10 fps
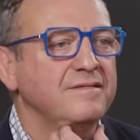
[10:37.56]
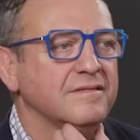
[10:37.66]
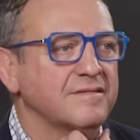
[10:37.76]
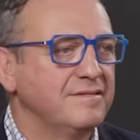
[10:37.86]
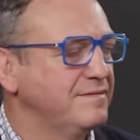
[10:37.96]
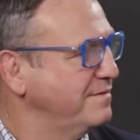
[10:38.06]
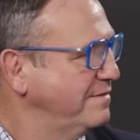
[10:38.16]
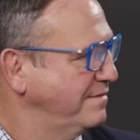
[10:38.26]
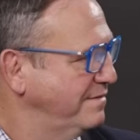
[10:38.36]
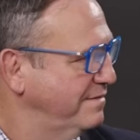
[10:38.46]

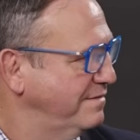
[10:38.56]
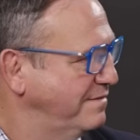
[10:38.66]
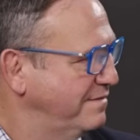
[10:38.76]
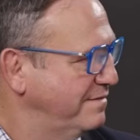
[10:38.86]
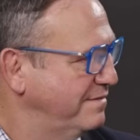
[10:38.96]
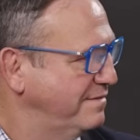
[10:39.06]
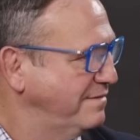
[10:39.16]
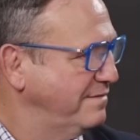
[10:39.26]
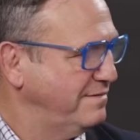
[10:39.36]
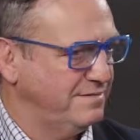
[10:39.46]

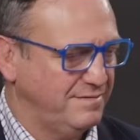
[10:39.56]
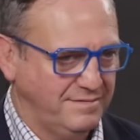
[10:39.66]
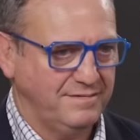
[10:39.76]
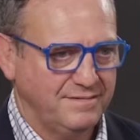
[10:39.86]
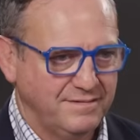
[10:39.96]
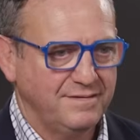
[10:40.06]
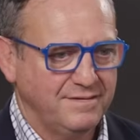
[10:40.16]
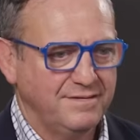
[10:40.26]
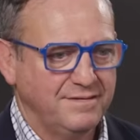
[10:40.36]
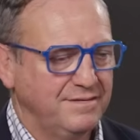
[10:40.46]

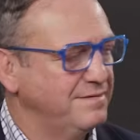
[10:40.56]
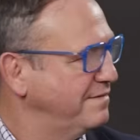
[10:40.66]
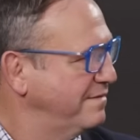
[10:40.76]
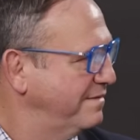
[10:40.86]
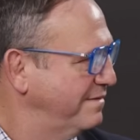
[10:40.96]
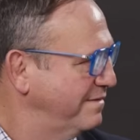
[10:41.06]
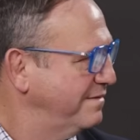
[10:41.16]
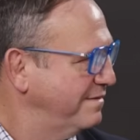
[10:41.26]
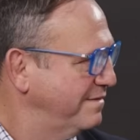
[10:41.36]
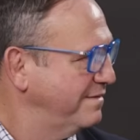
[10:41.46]
This person isn't speaking.